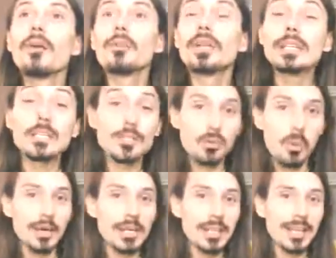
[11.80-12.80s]
We did
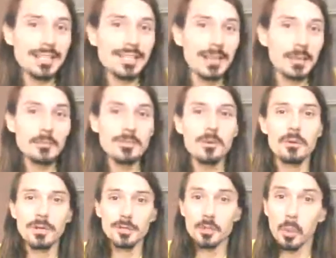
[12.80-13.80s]
20 last time, so
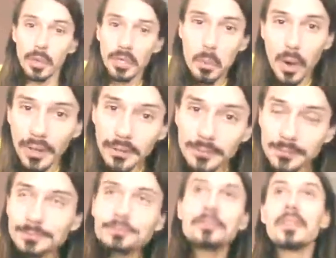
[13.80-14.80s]
we're on 21.
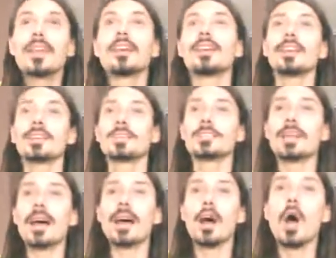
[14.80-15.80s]
It's
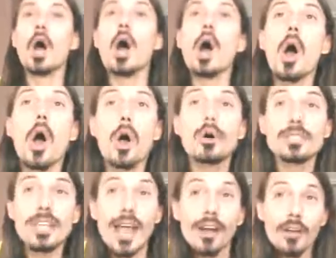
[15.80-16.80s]
Uttara
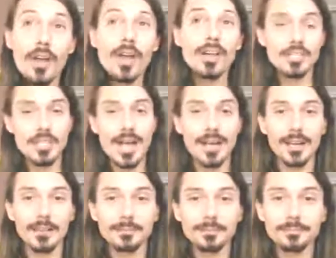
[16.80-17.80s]

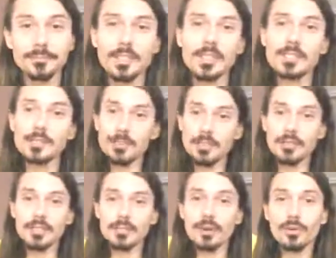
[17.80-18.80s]
Ashada, because the
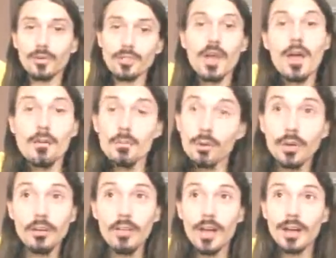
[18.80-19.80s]
previous one was
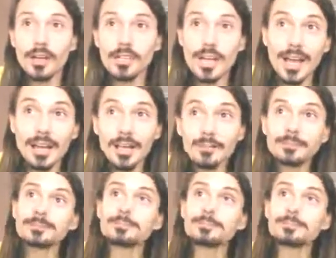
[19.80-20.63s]
Purva Ashada.